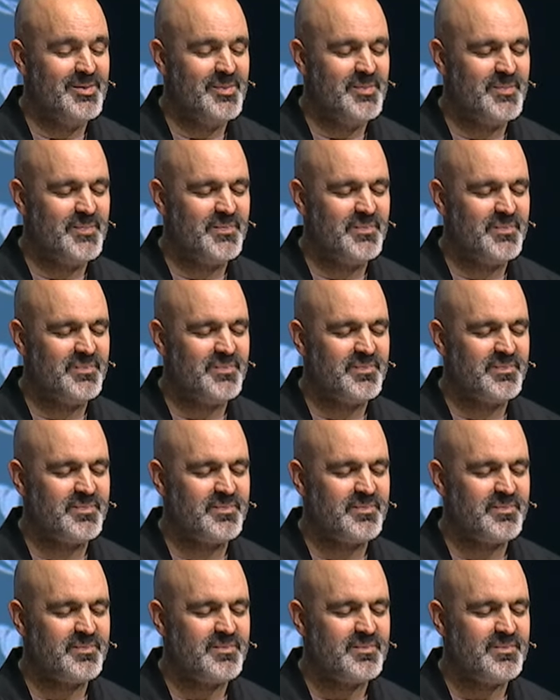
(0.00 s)

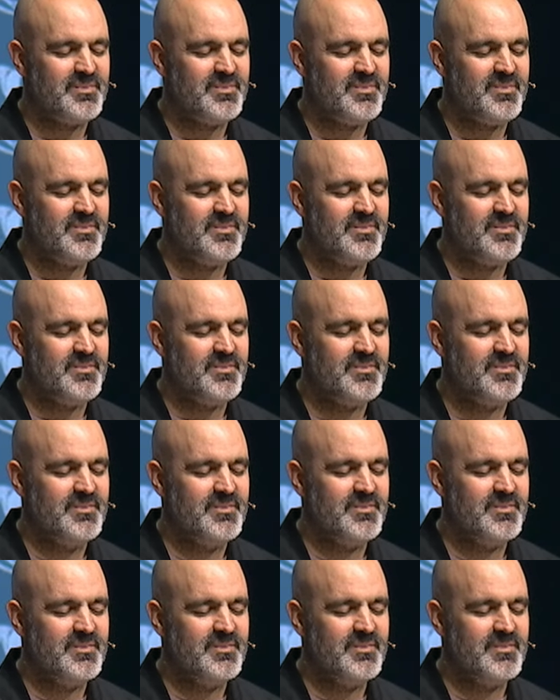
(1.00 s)

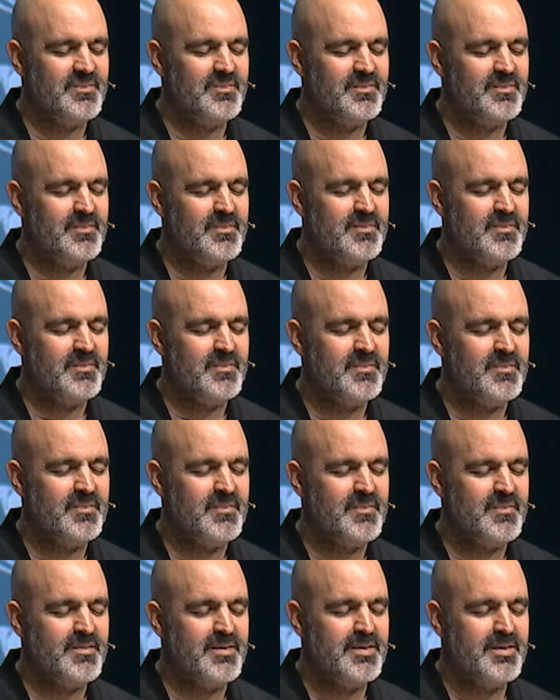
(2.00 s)

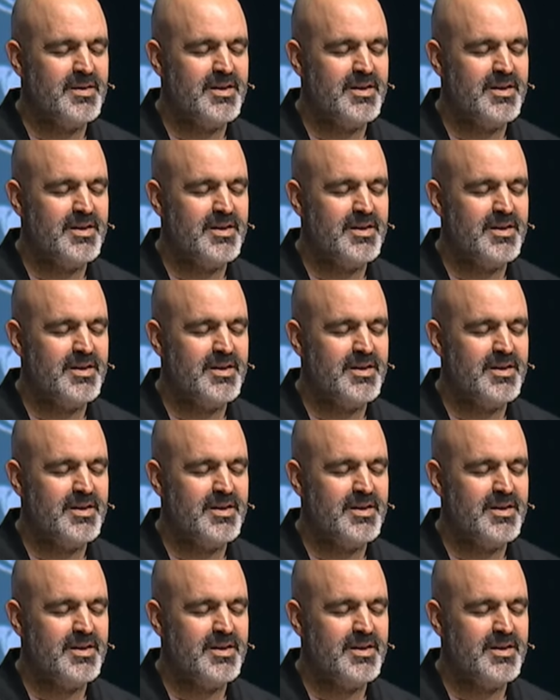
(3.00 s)
Nobody speaks.